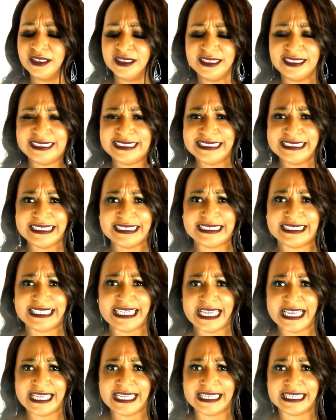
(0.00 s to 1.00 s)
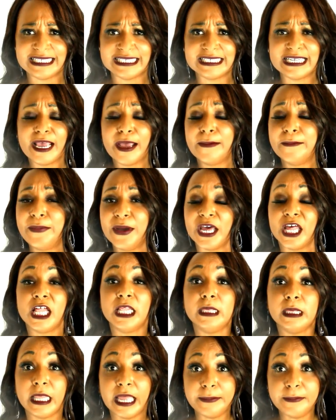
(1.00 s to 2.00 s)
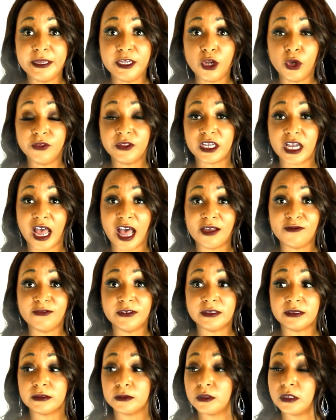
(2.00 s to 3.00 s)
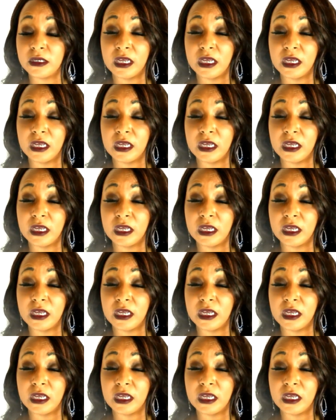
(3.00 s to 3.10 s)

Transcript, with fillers: This is intense. But let me know in the